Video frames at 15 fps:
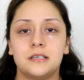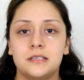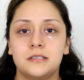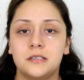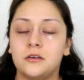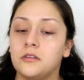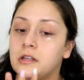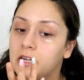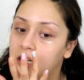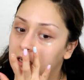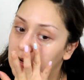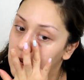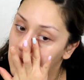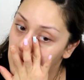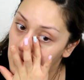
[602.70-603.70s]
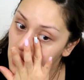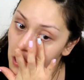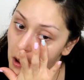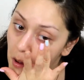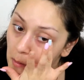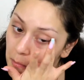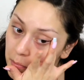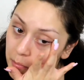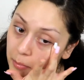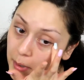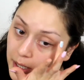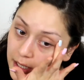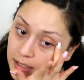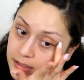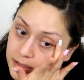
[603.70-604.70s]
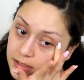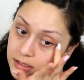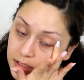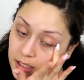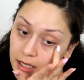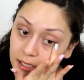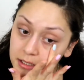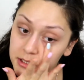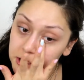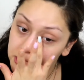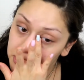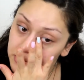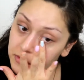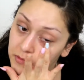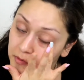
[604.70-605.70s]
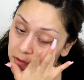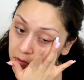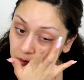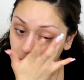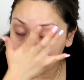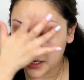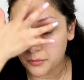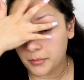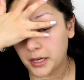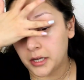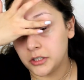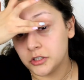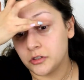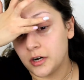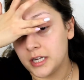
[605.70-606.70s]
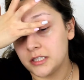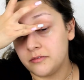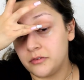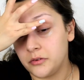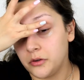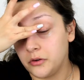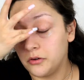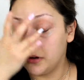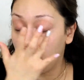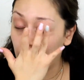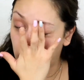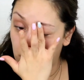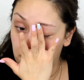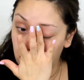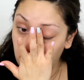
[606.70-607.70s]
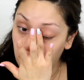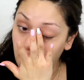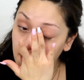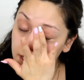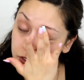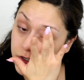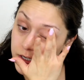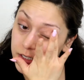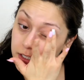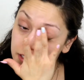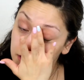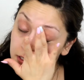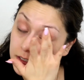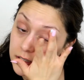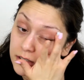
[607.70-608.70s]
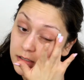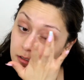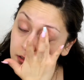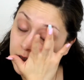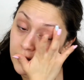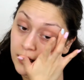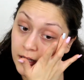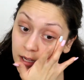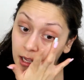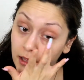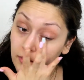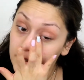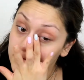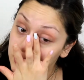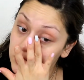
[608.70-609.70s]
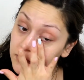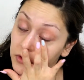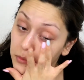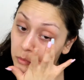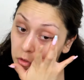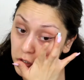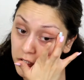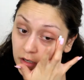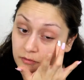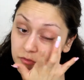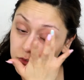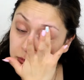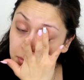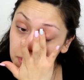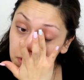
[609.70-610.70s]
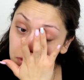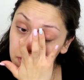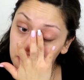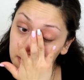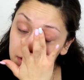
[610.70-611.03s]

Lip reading: still there, but I do feel like my under eyes feel a lot more hydrated, and they just feel more comfortable.